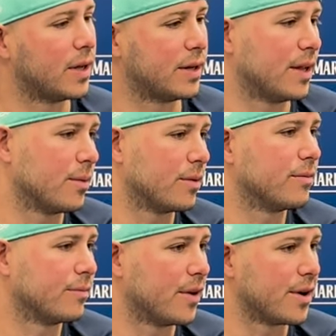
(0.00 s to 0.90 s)
And they were
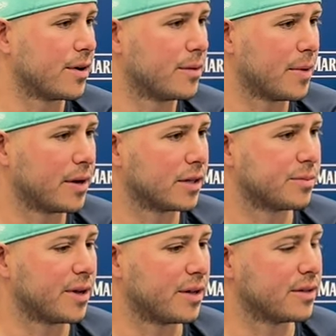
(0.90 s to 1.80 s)
very good about
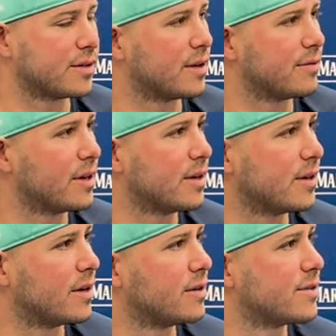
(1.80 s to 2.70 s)
explaining the stuff that I
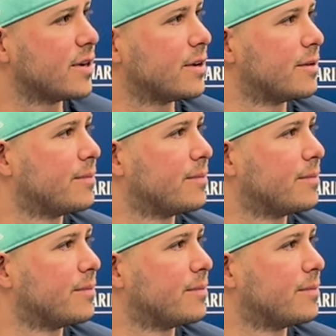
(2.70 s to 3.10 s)
didn't understand.